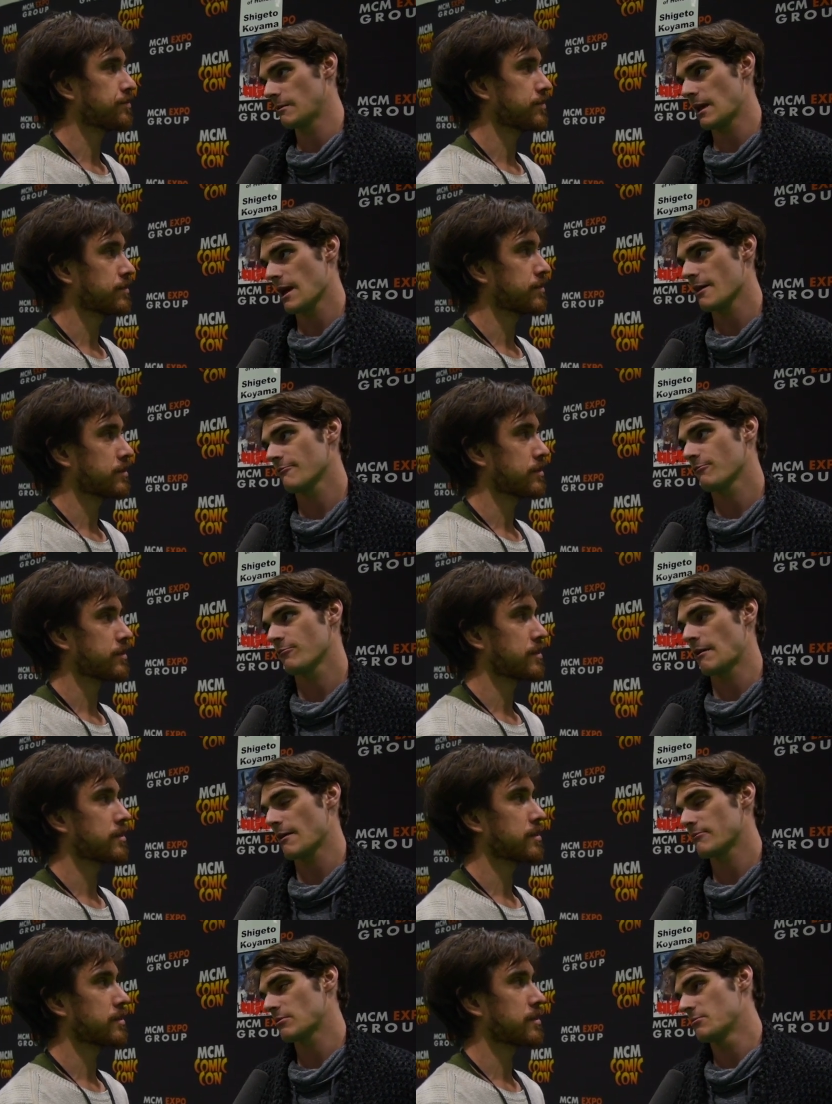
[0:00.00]
Speaker 1: We have we
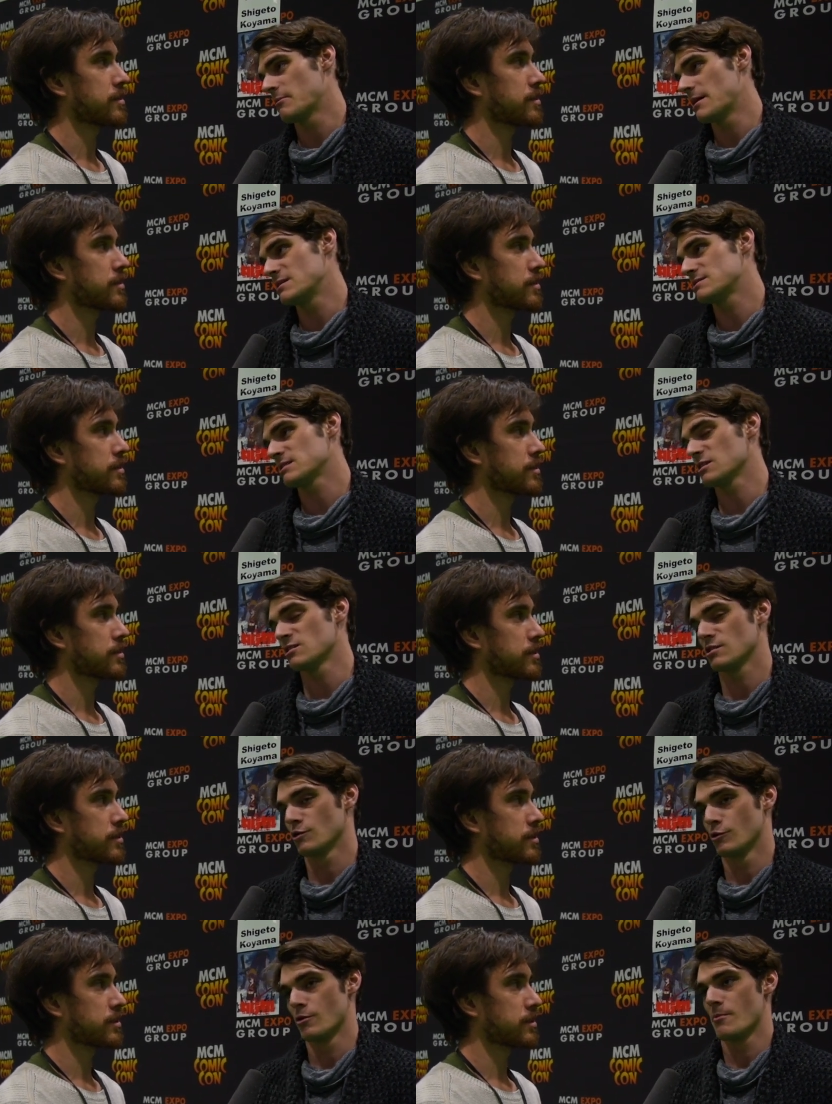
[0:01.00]
have an amazing
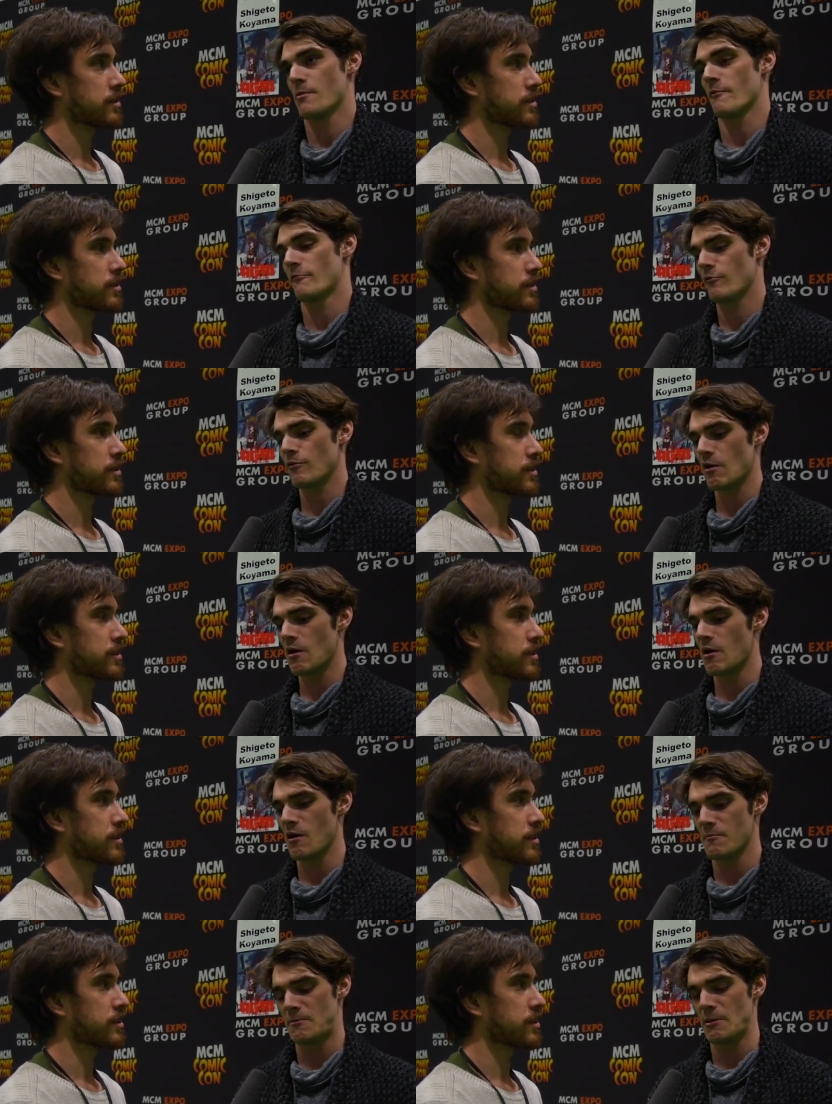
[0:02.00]
group of,
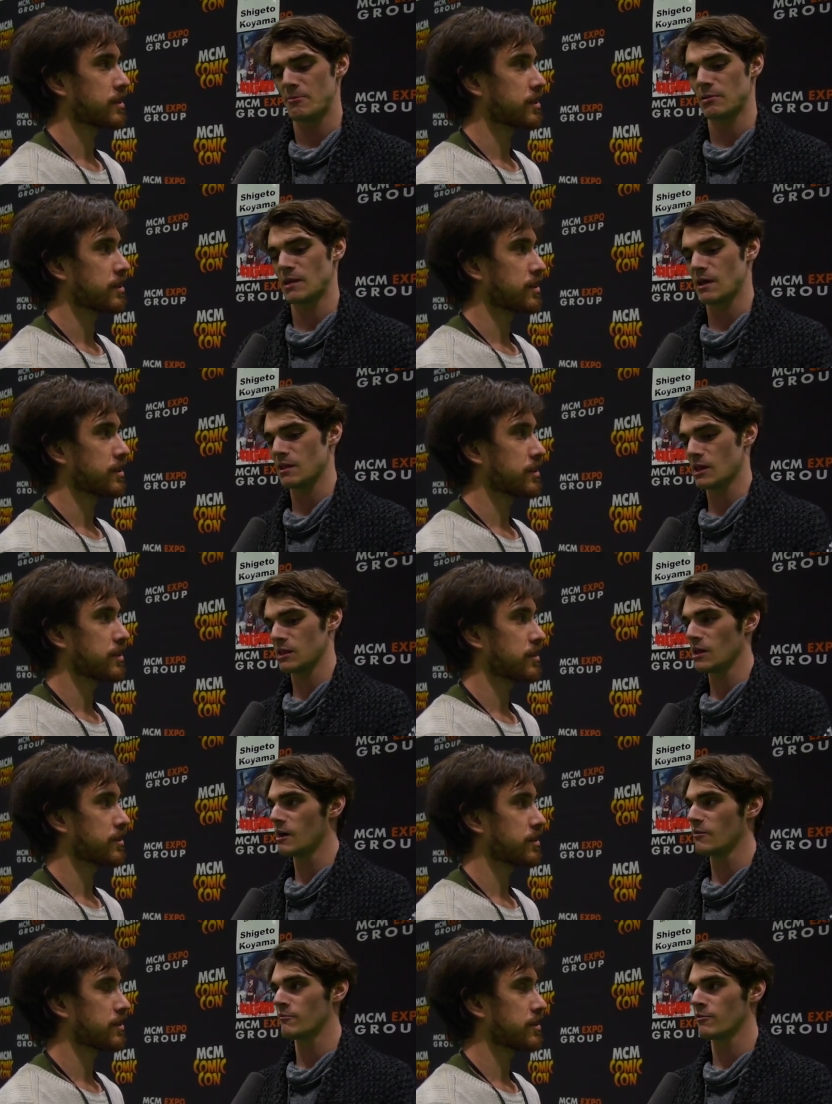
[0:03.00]
uh, of people that, that
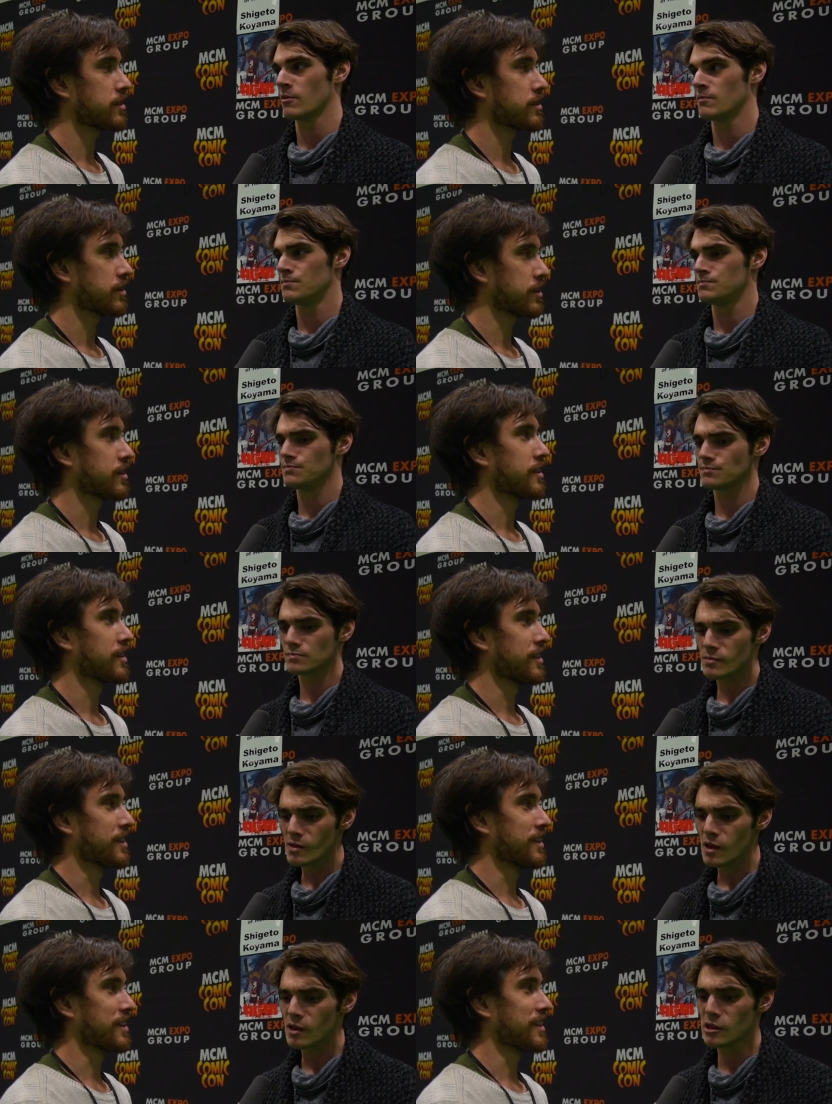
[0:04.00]
love
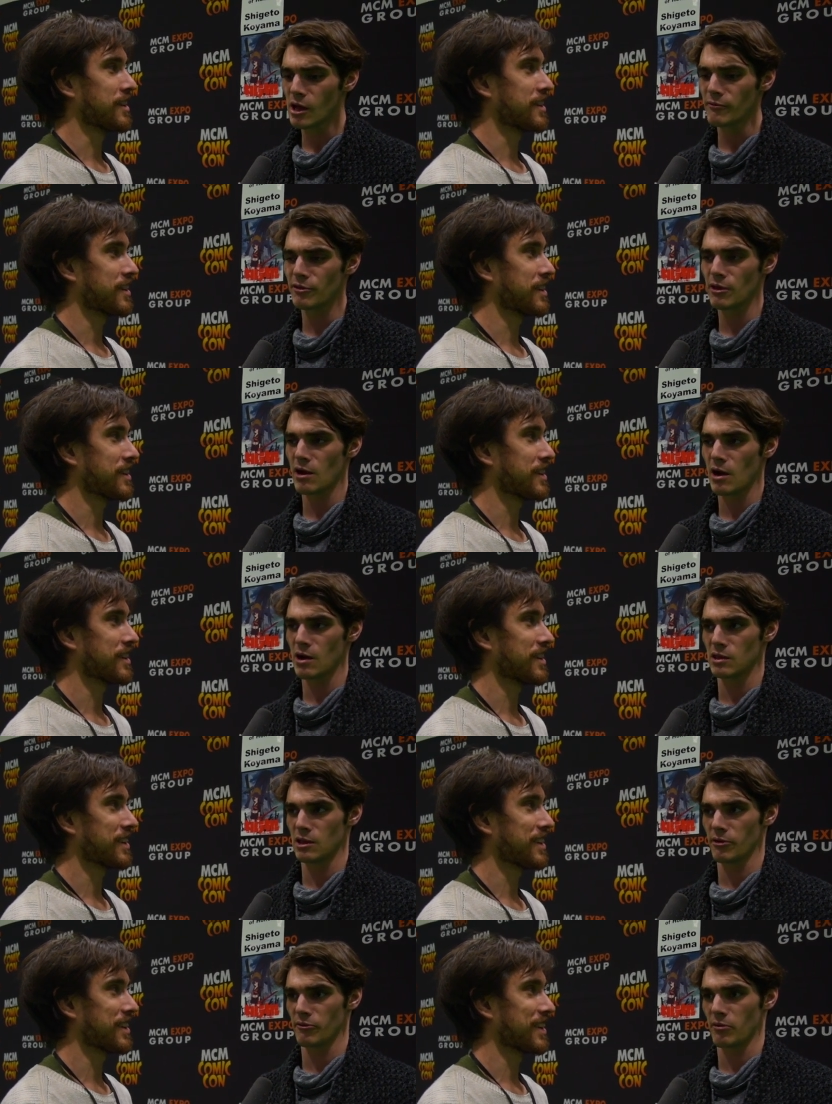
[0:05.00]
love the art
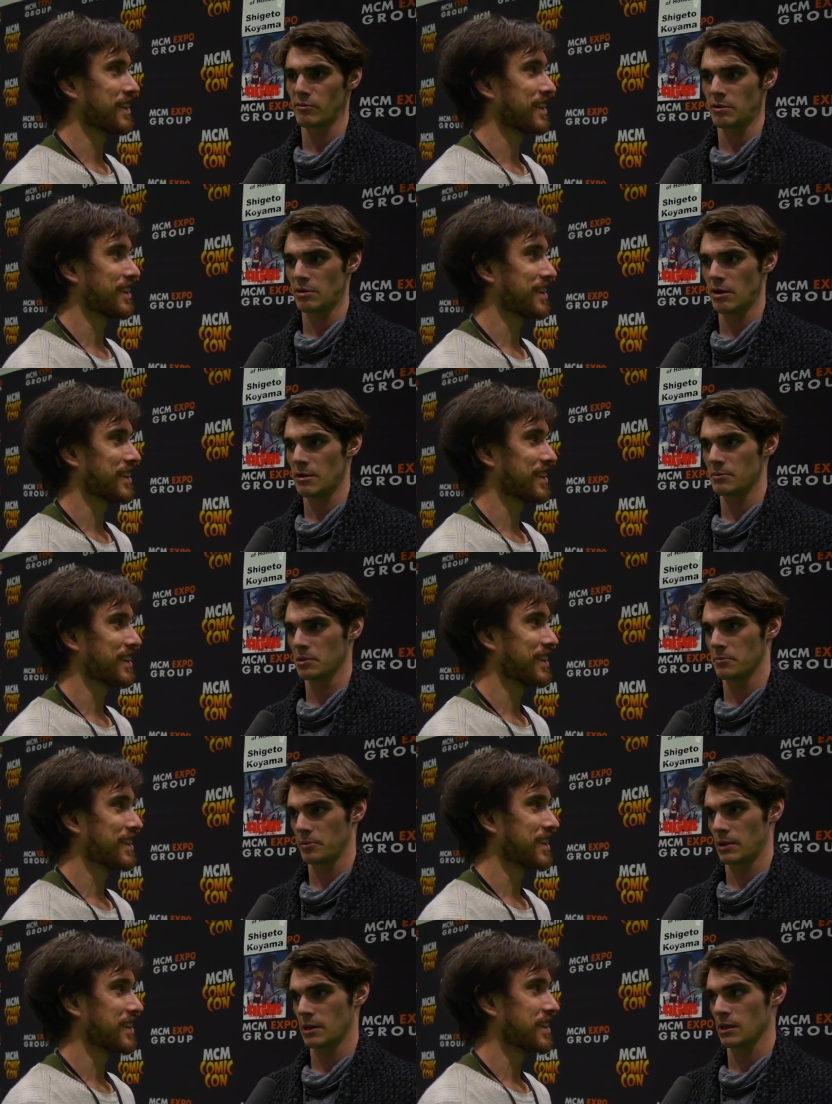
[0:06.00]
and love what we are able to
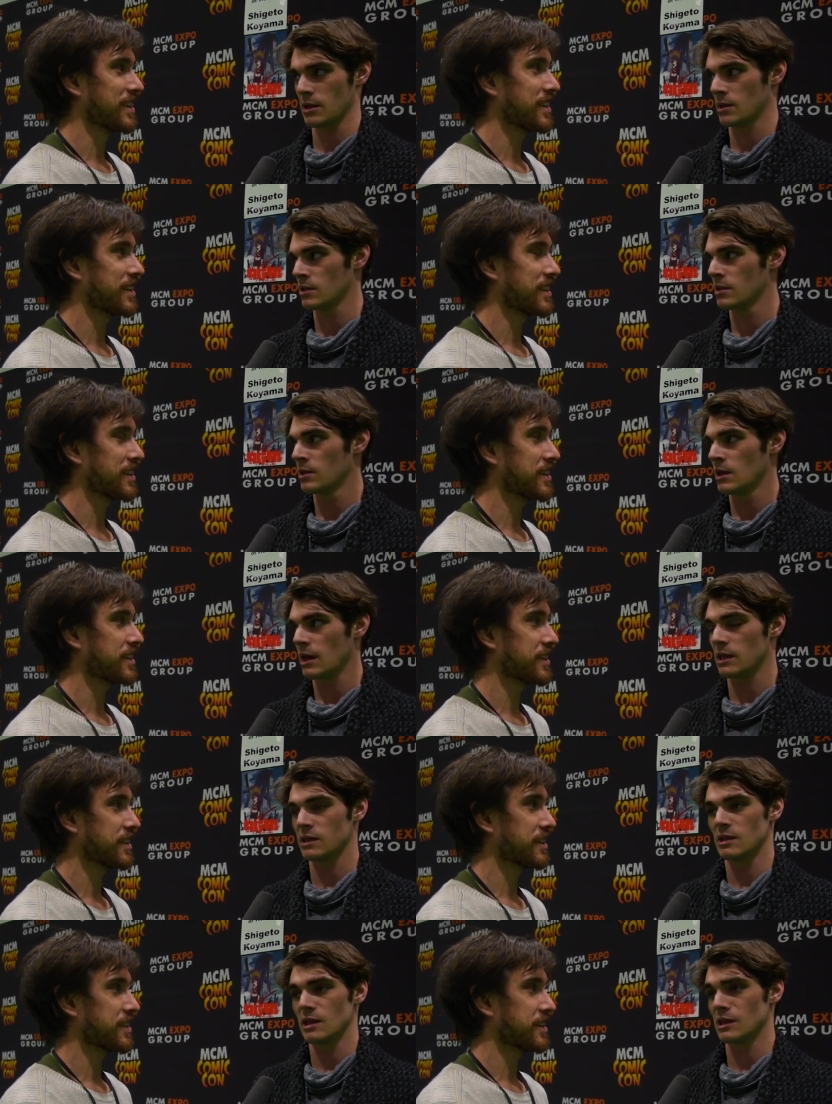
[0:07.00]
bring, and,
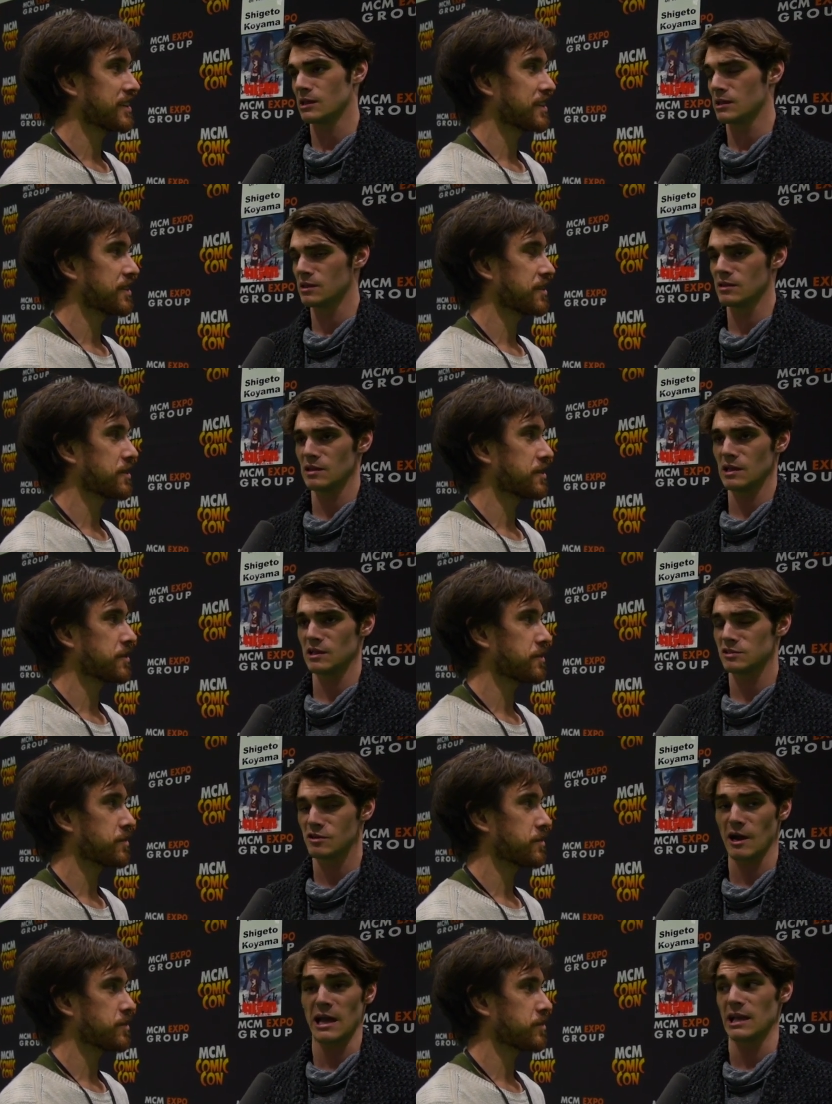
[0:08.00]
and, and it's
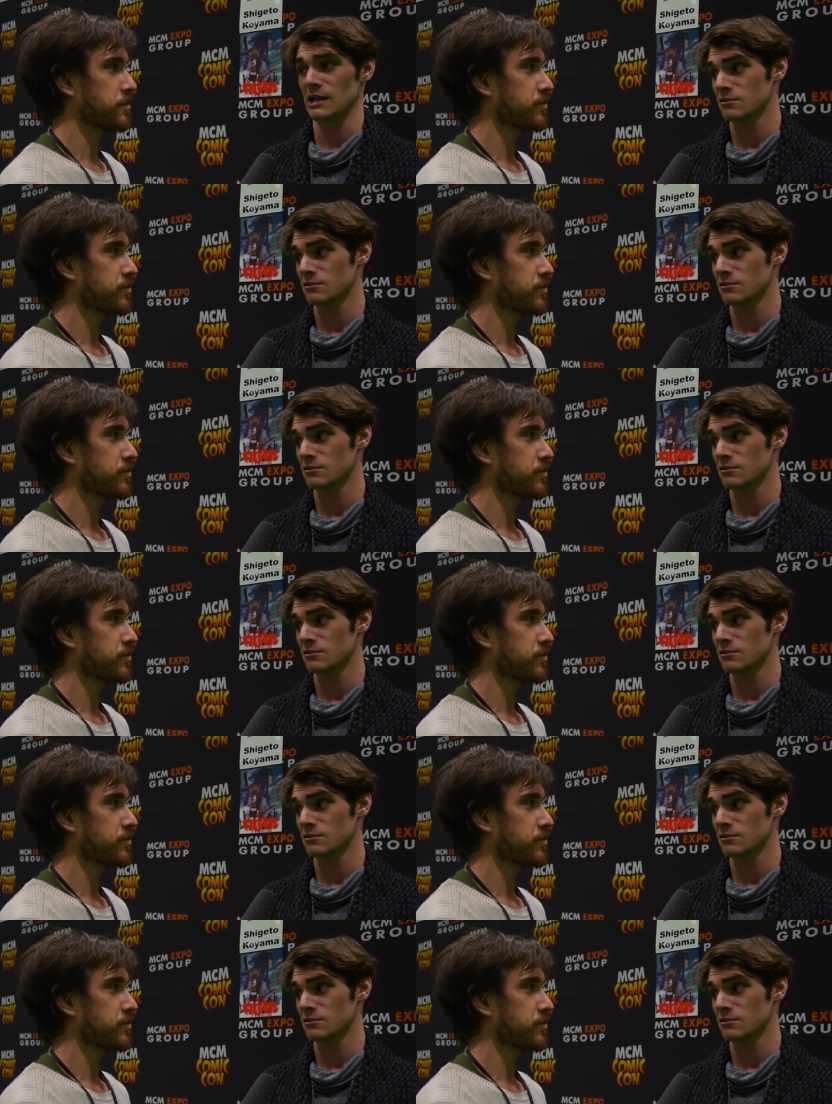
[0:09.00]
great.